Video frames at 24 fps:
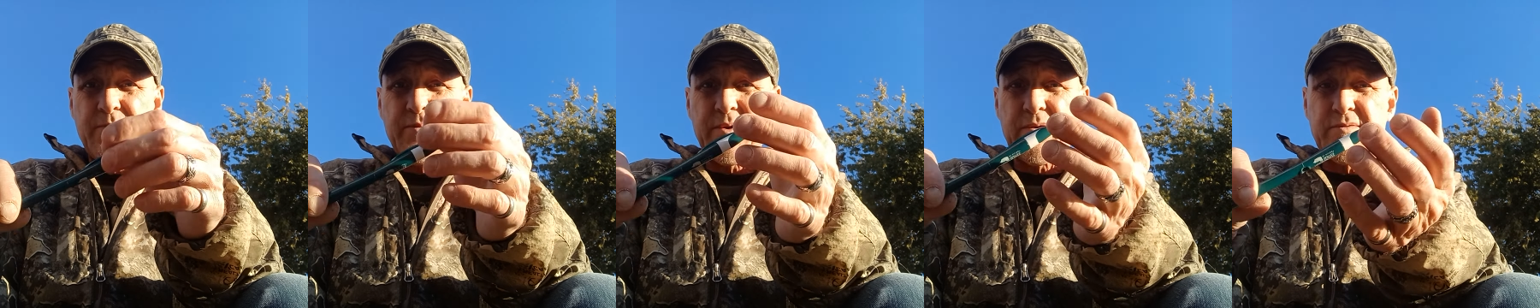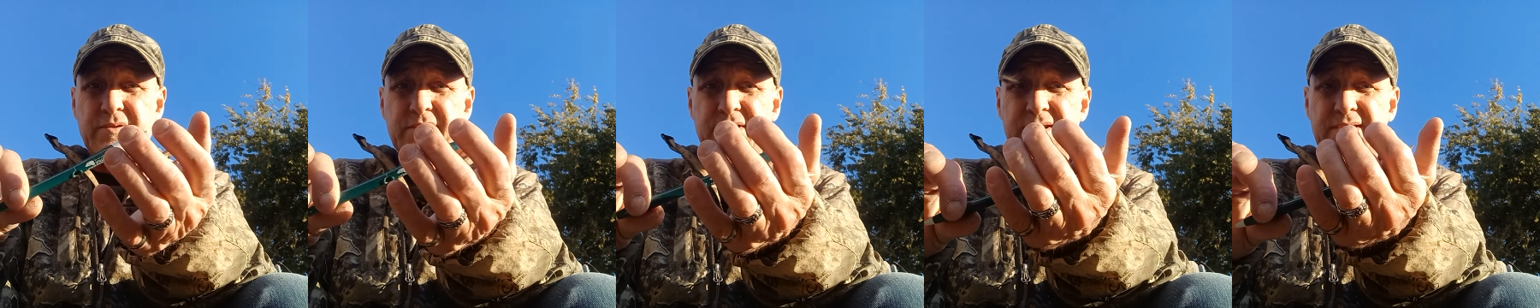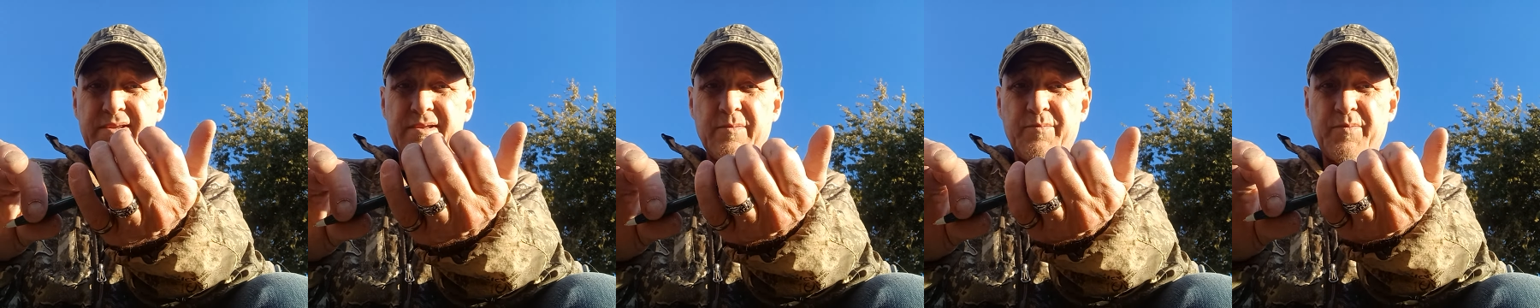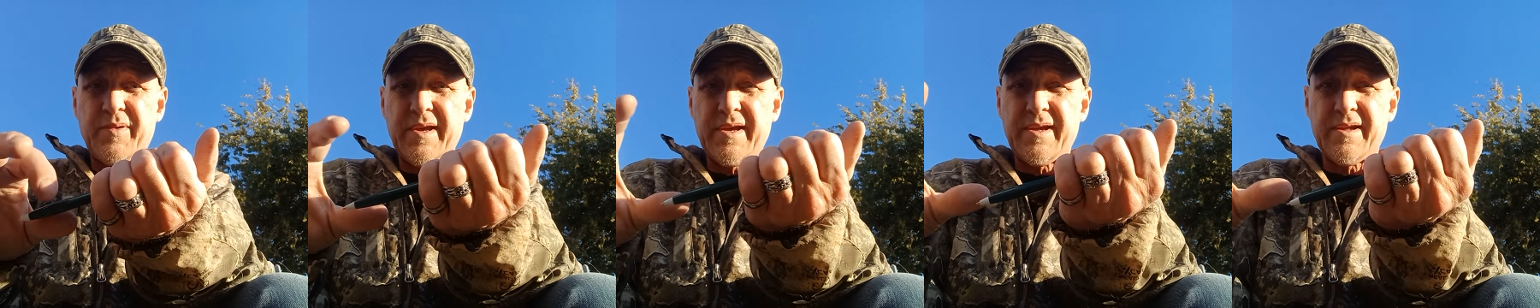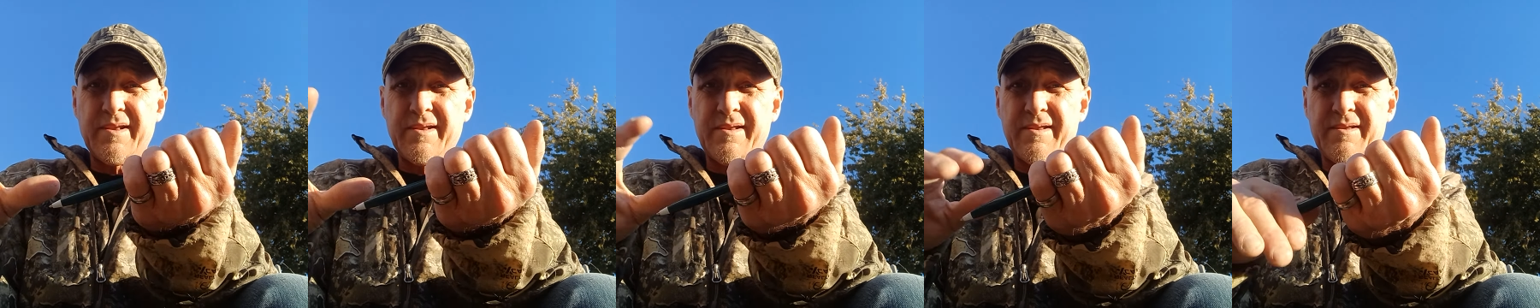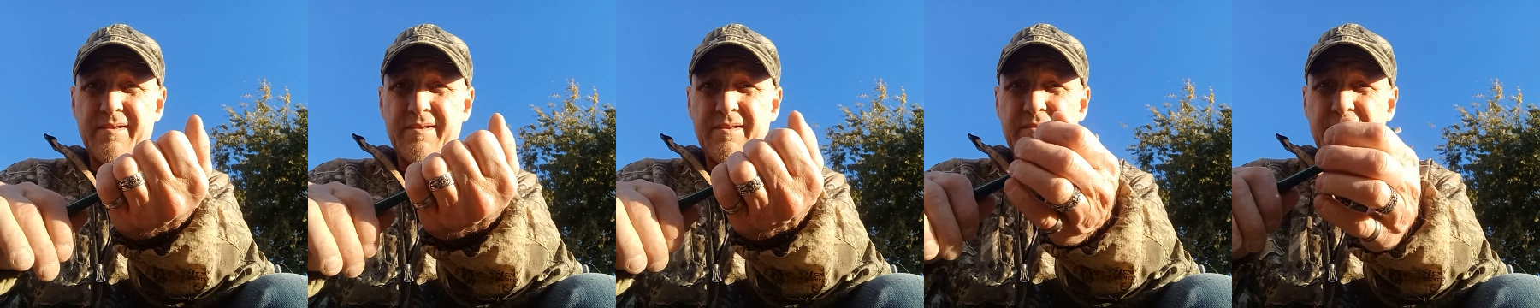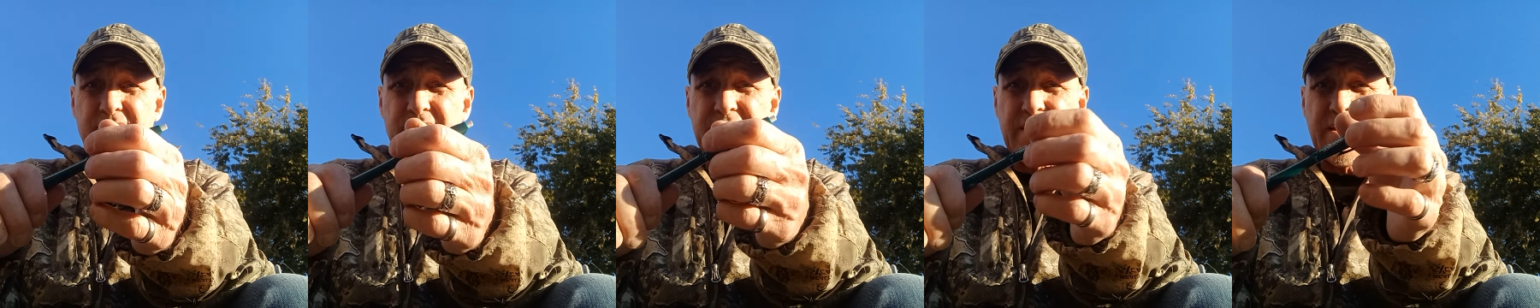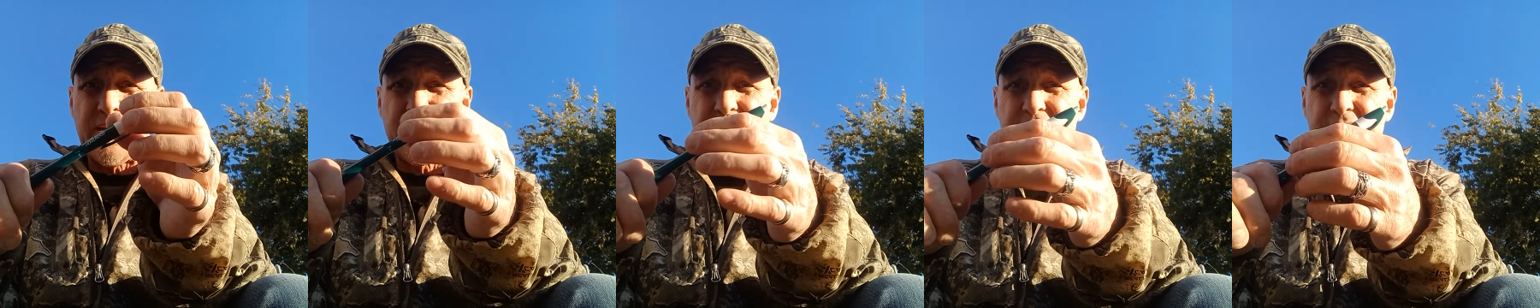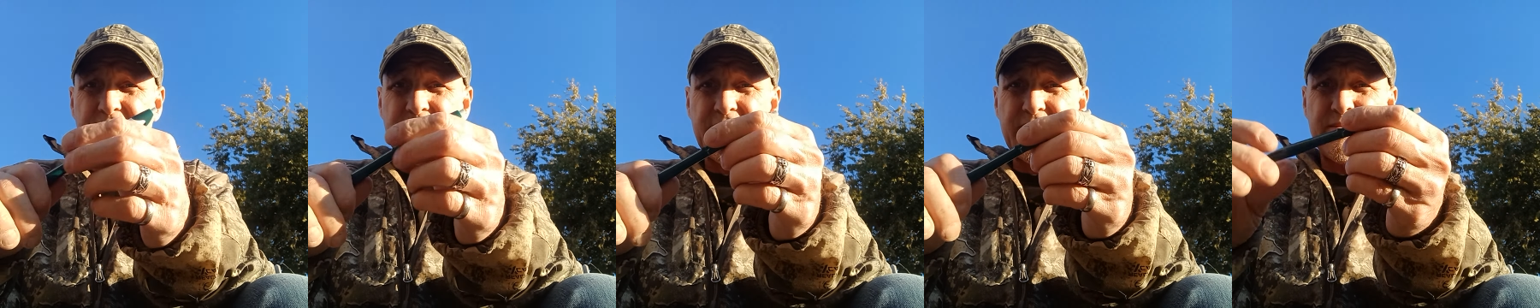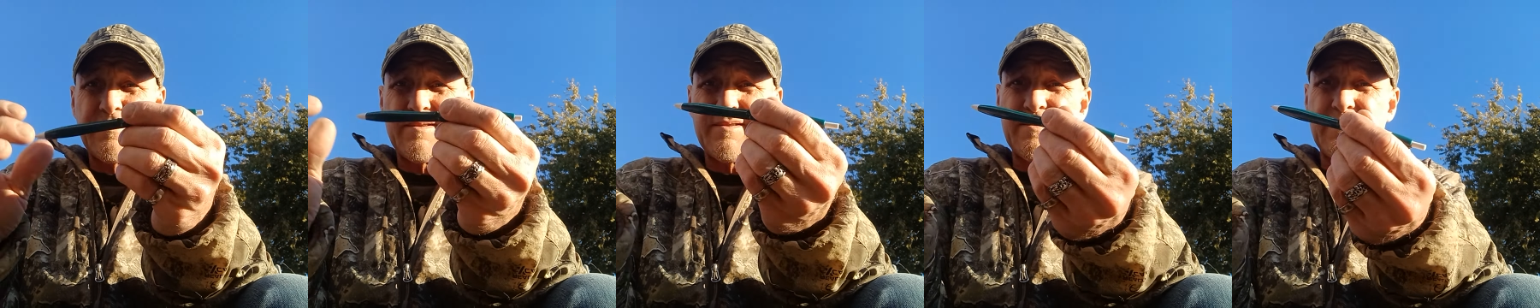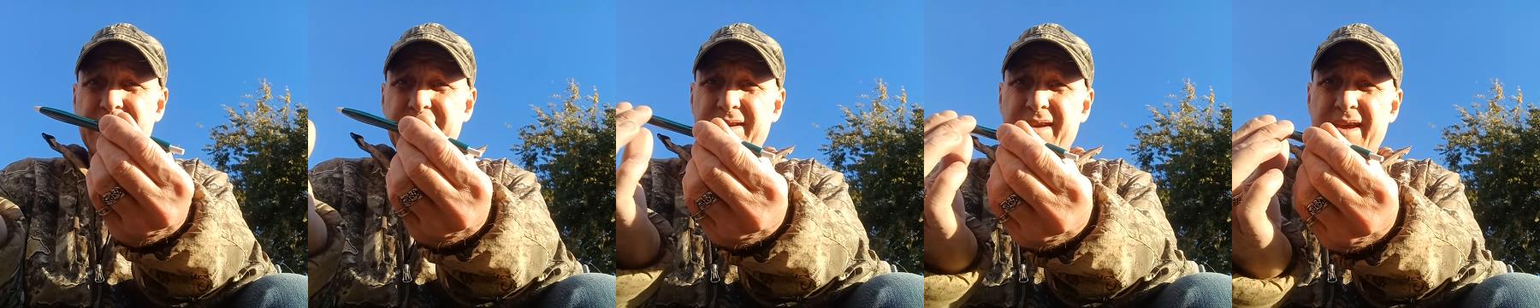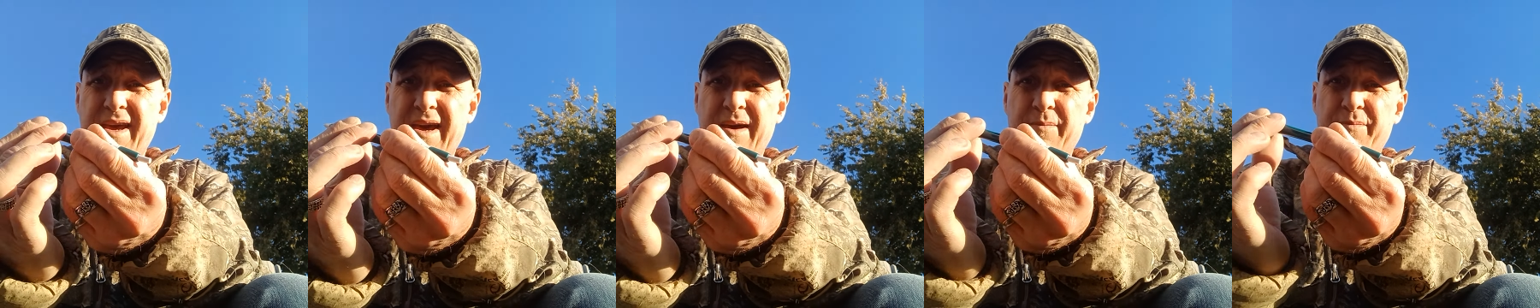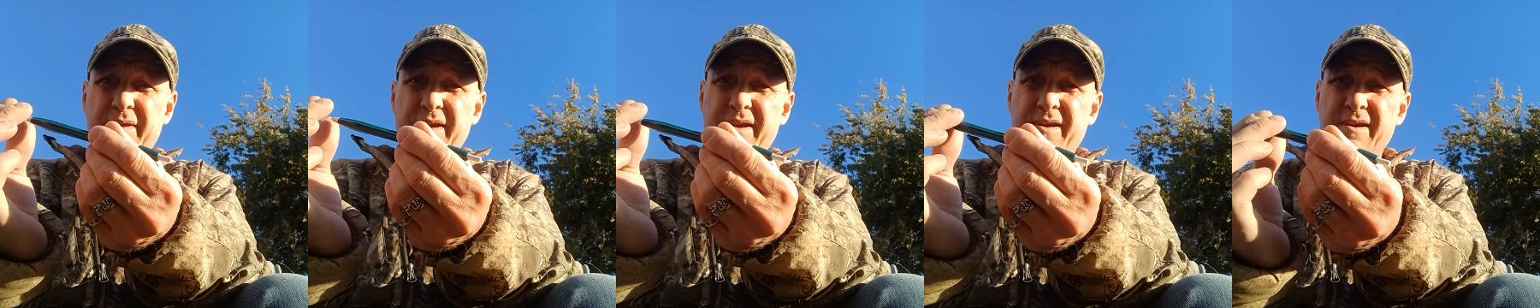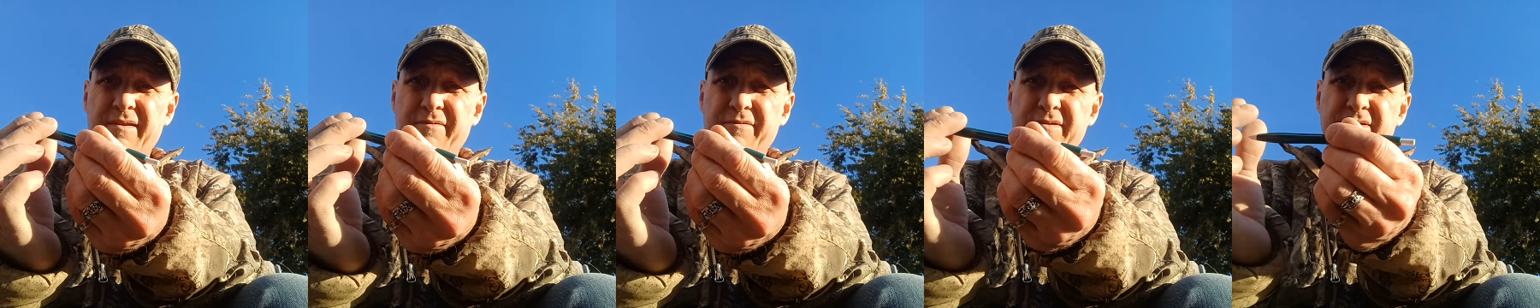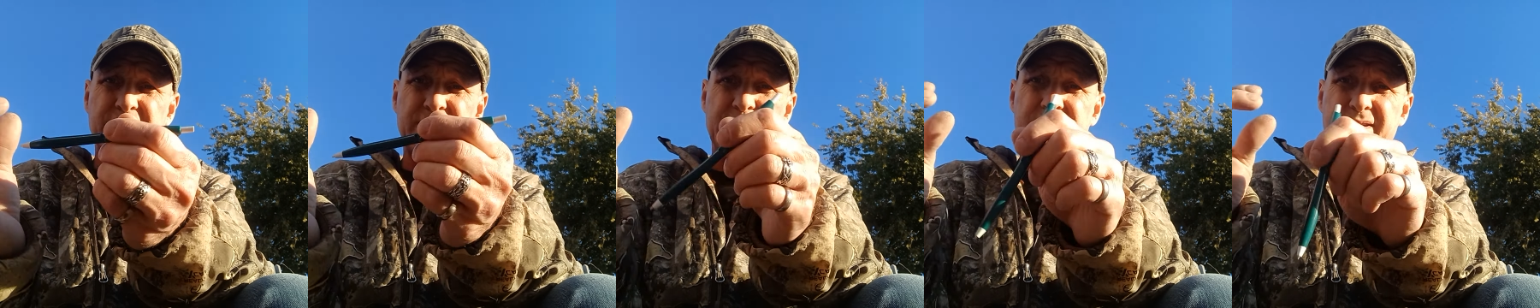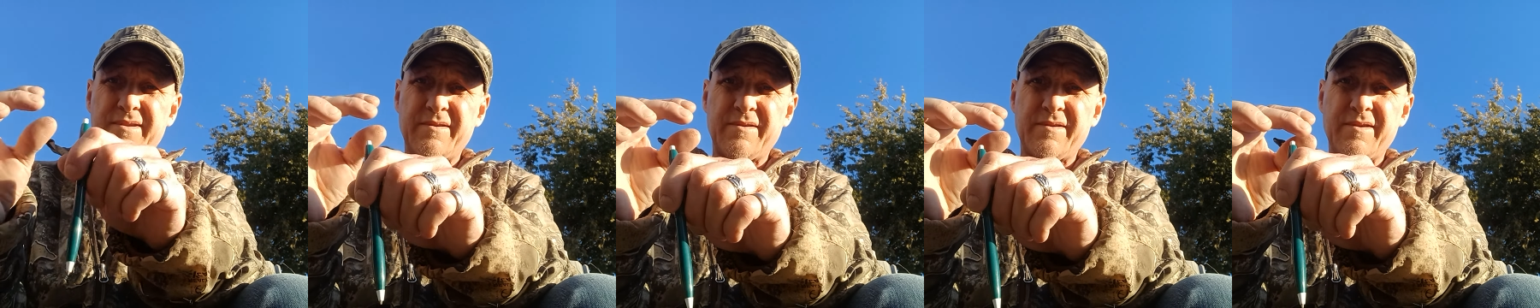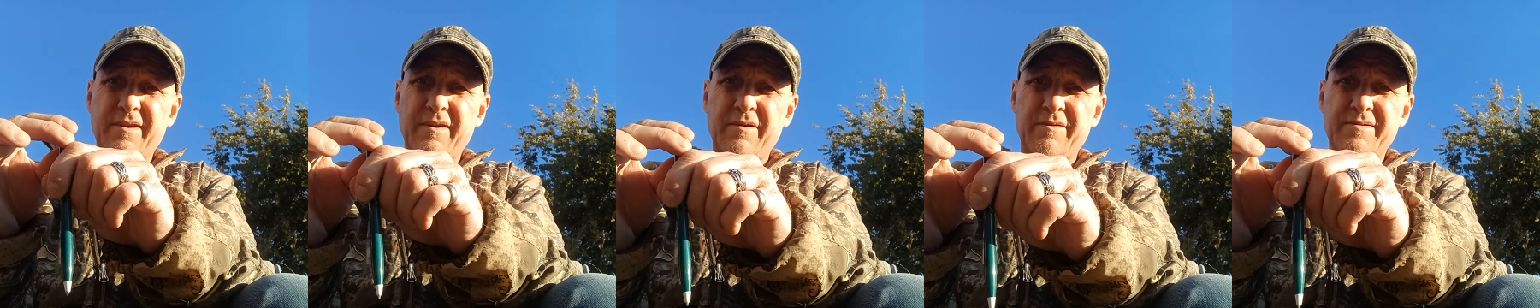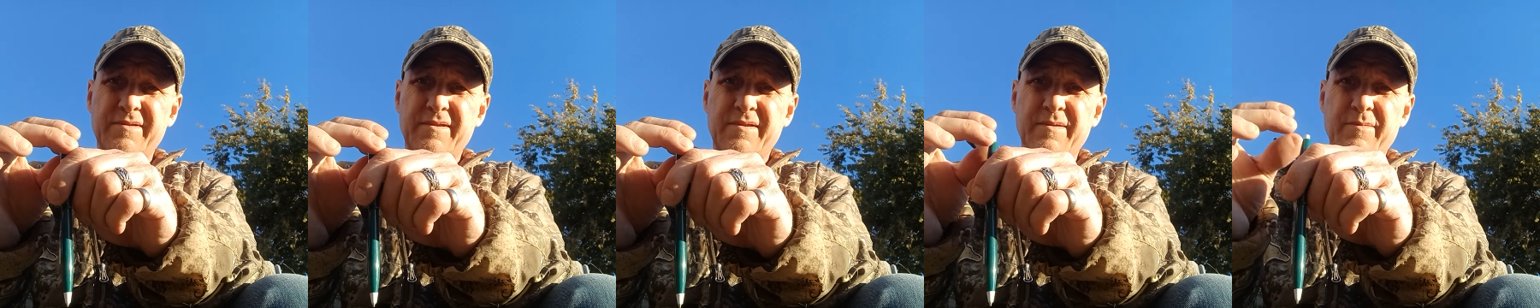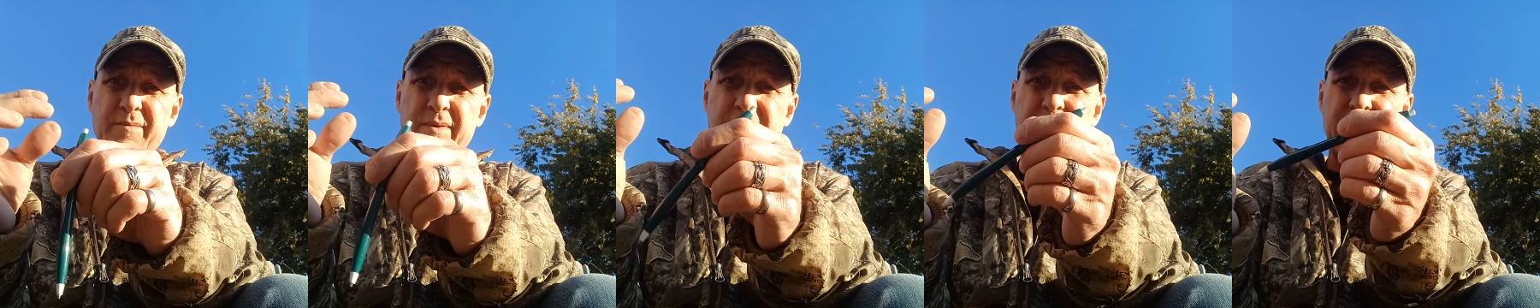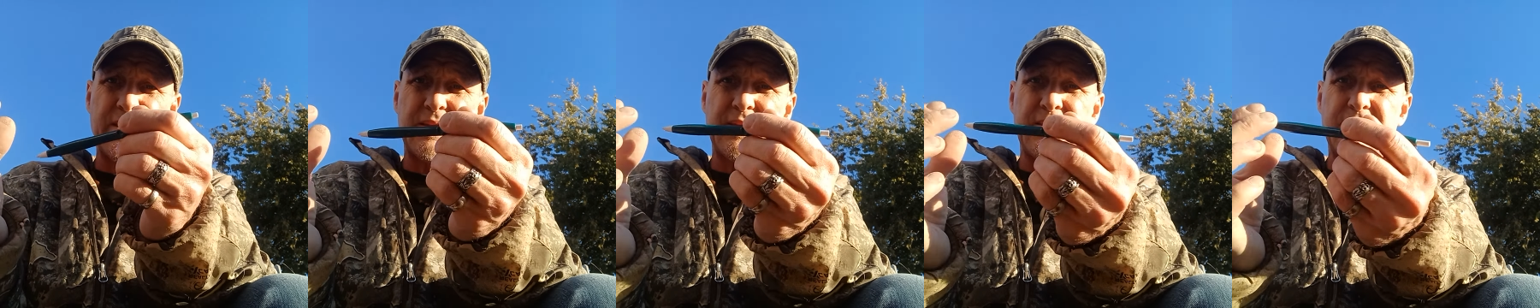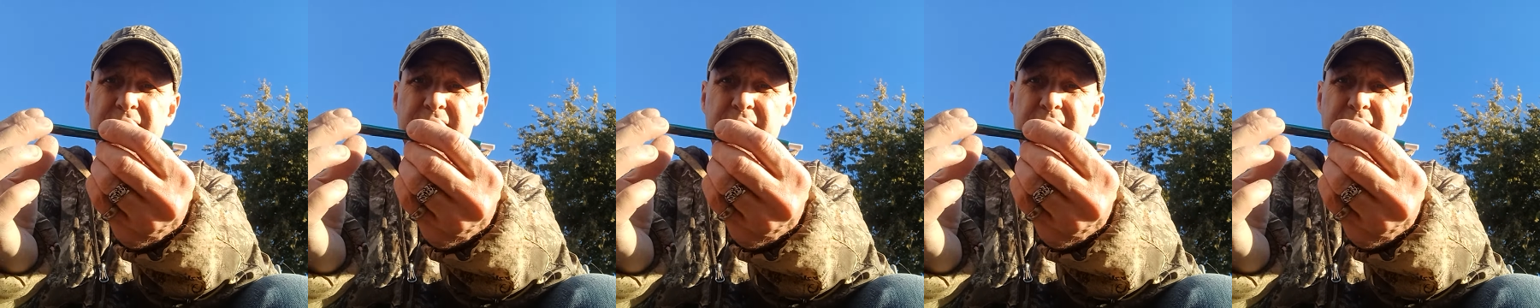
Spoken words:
It was just the pen without the cap that covers it or goes on the back.